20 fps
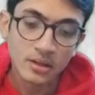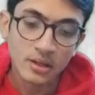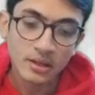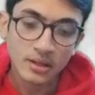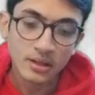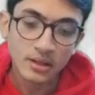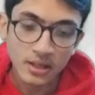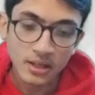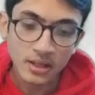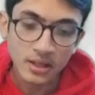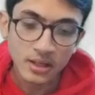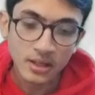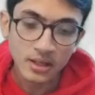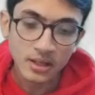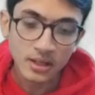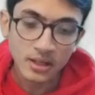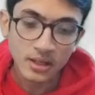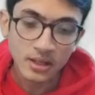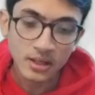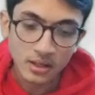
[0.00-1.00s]

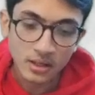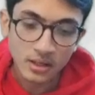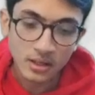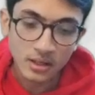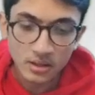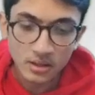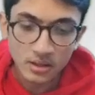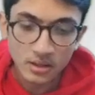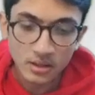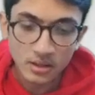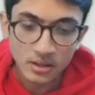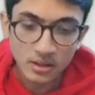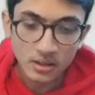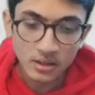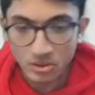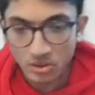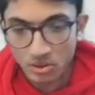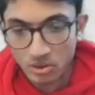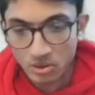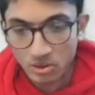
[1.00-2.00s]
can
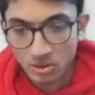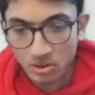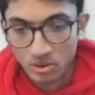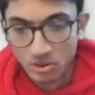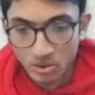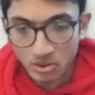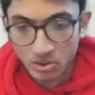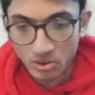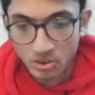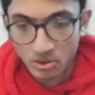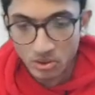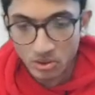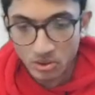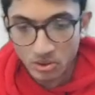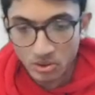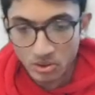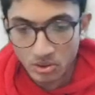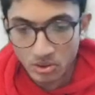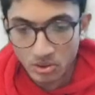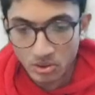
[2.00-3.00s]
not
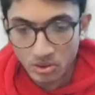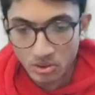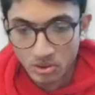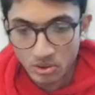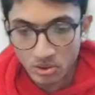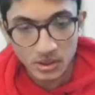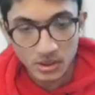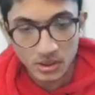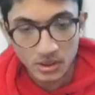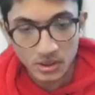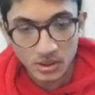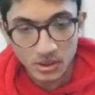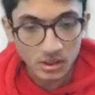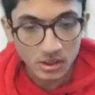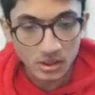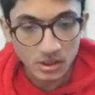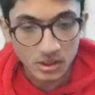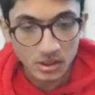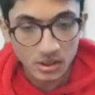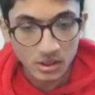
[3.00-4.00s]

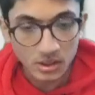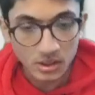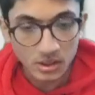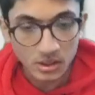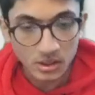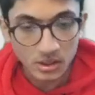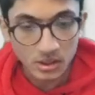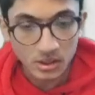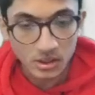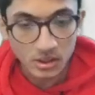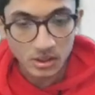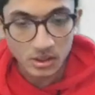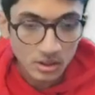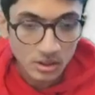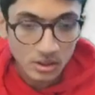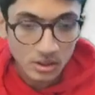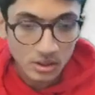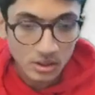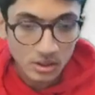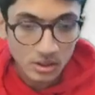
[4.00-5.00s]
be
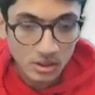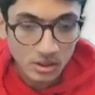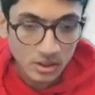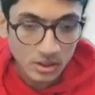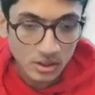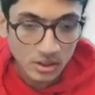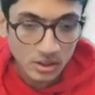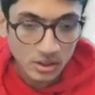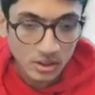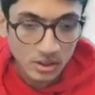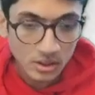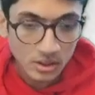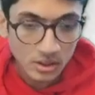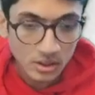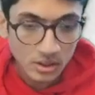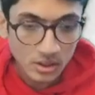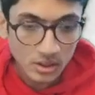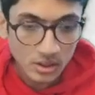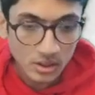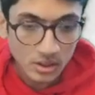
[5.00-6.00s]
touched
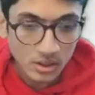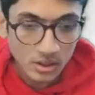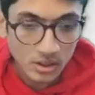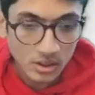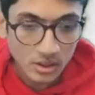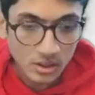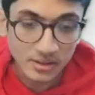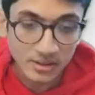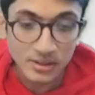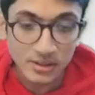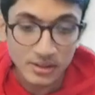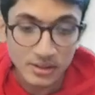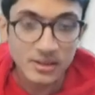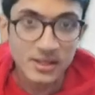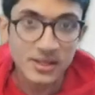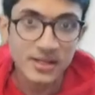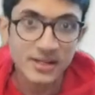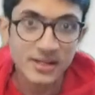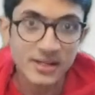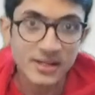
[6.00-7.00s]
because it is
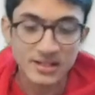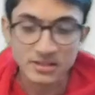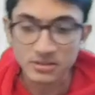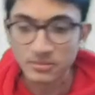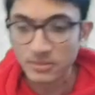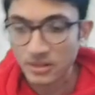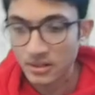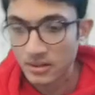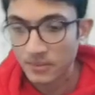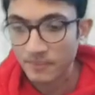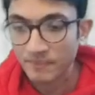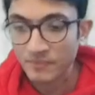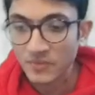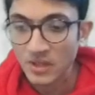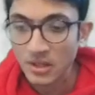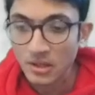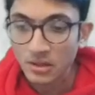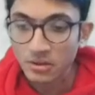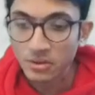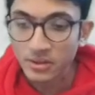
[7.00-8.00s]
intangible.
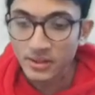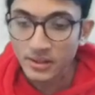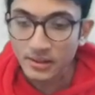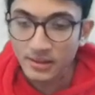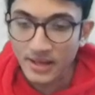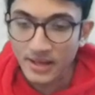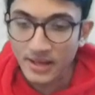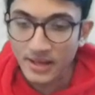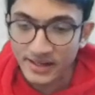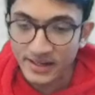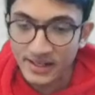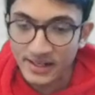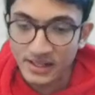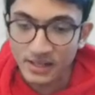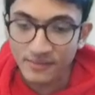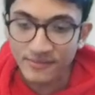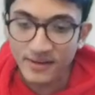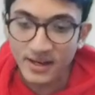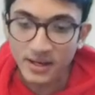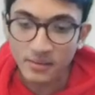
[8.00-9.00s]
So it is
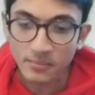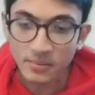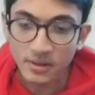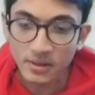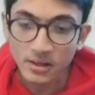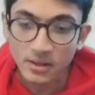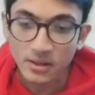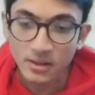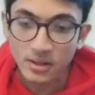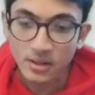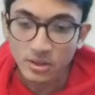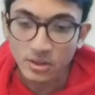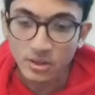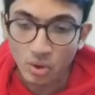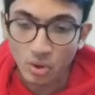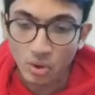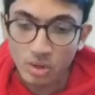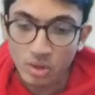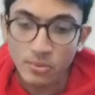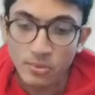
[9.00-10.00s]
identifiable
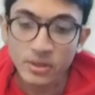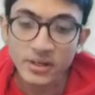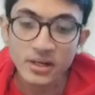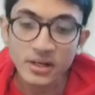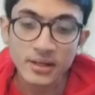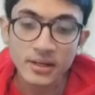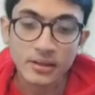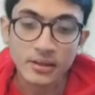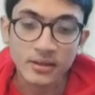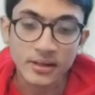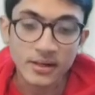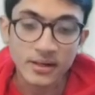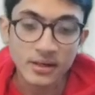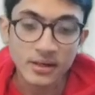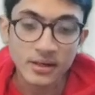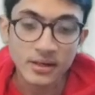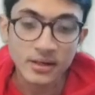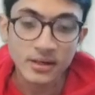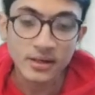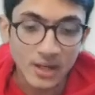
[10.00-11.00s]
non-monetary asset
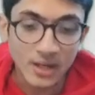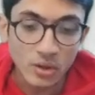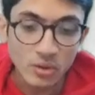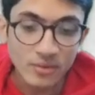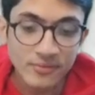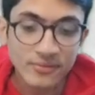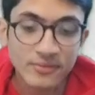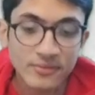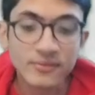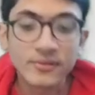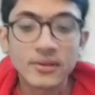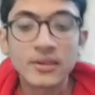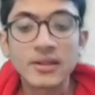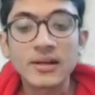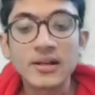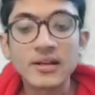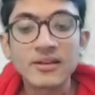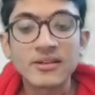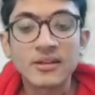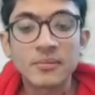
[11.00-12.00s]
without physical
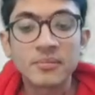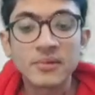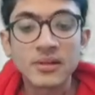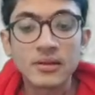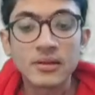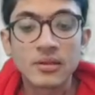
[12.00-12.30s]
substance